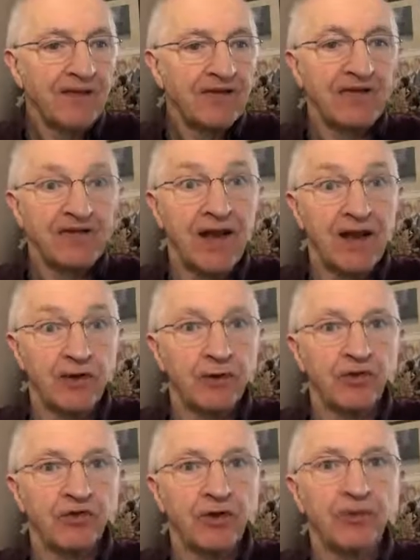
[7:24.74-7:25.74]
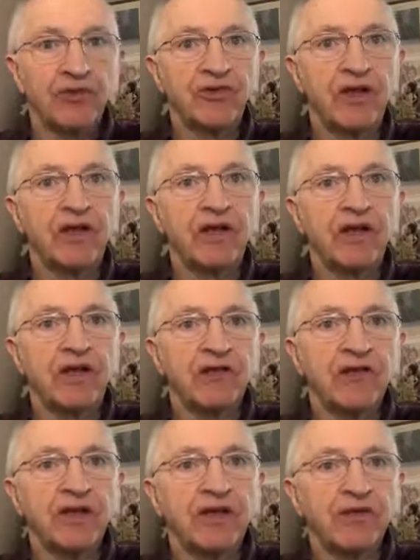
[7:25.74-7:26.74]
shallow, shall we say, in
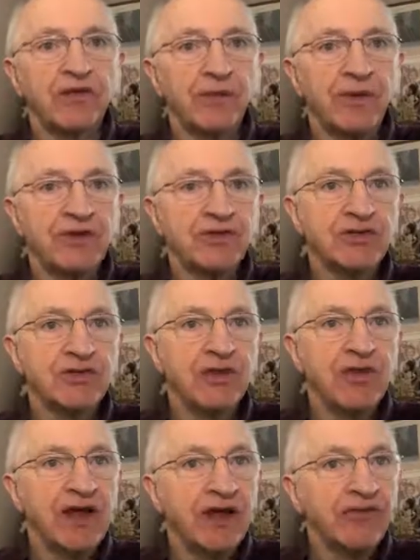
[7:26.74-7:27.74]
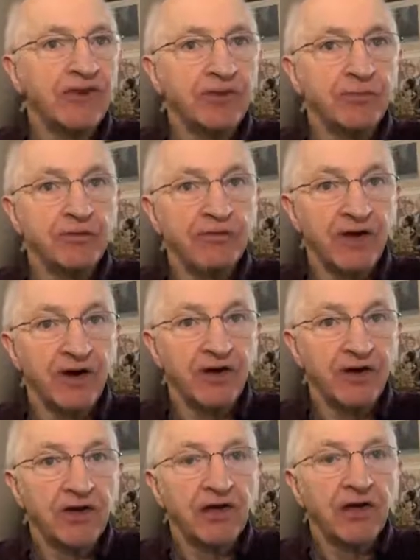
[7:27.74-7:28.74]
the information that they actually
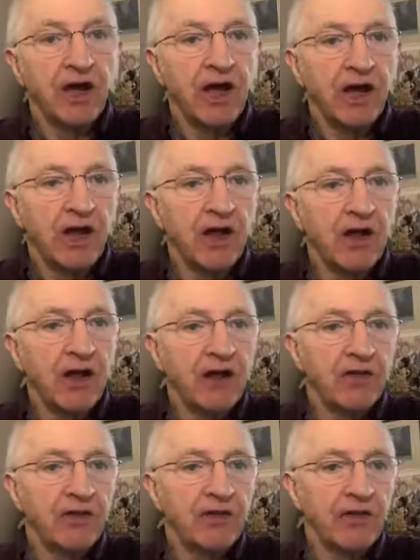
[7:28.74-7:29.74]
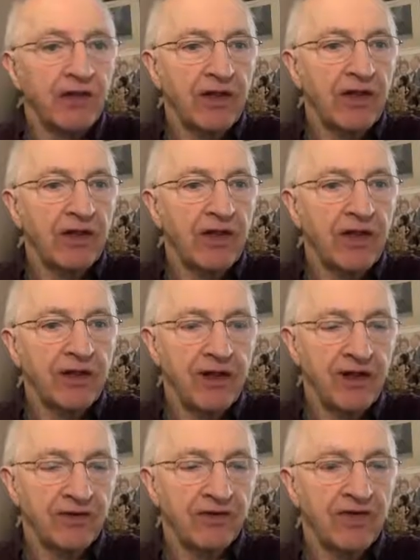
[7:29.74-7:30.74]
provide.
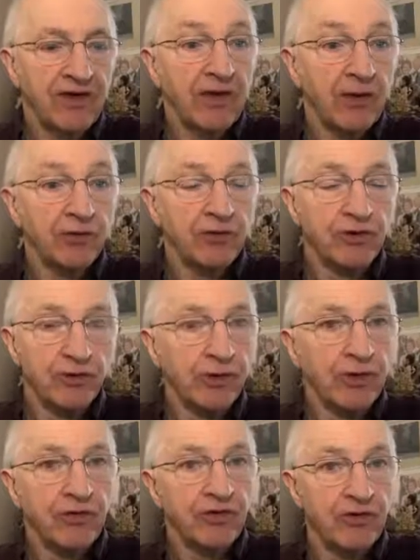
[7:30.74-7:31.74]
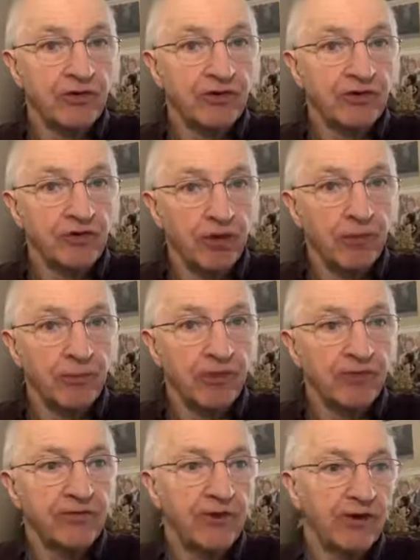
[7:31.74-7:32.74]
And they don't do a thorough job
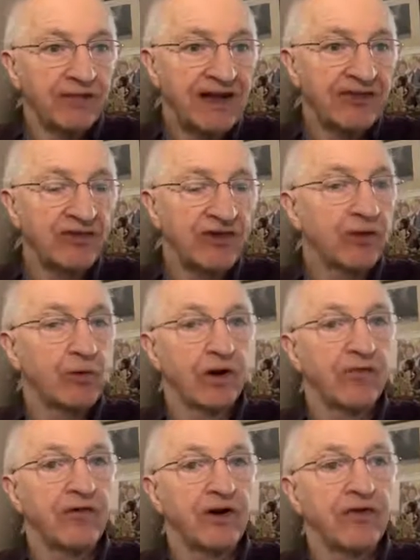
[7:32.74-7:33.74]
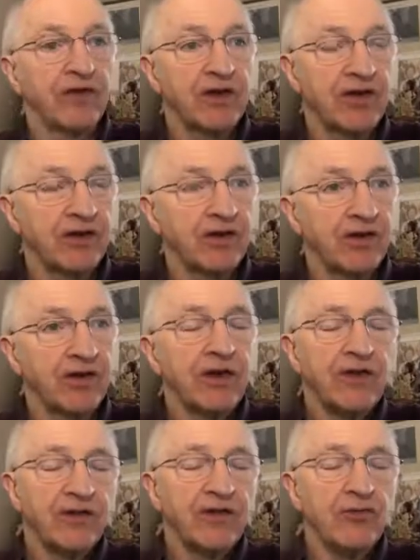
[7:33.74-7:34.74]
of actually qualifying the candidate.
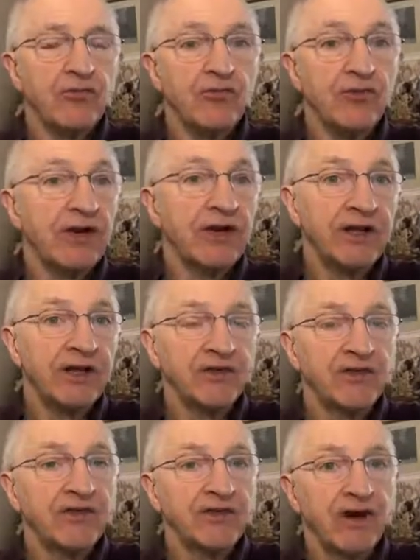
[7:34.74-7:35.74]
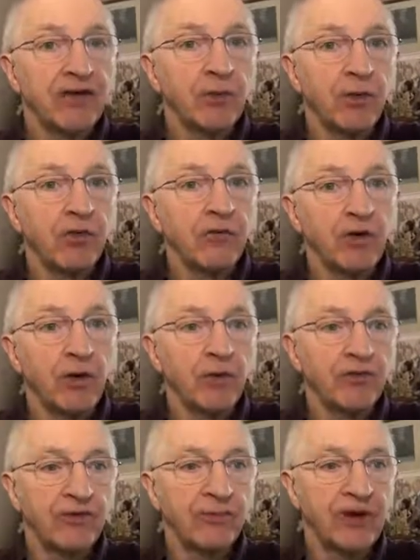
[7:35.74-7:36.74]
They don't really understand what the role
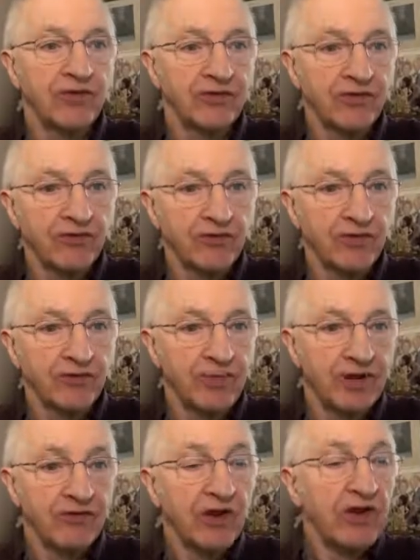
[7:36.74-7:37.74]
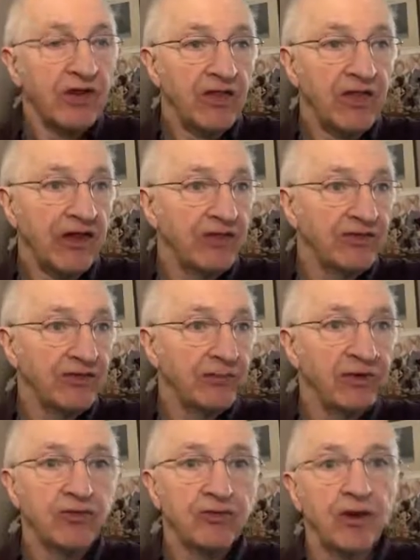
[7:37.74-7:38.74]
is about in the first place. They are
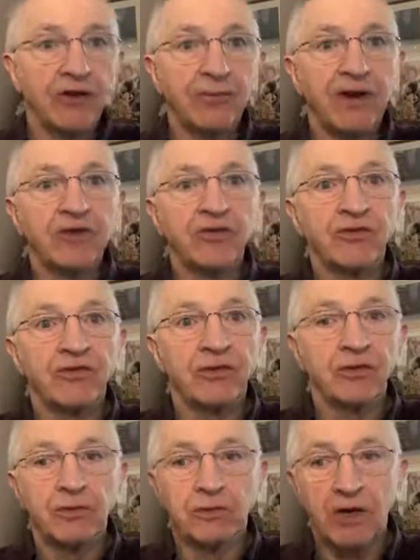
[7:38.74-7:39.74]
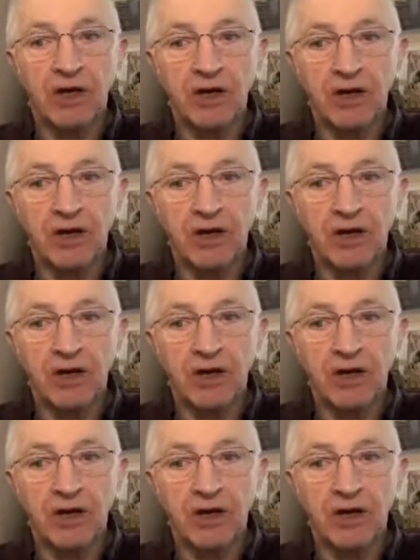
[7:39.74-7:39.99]
simply trying to match a few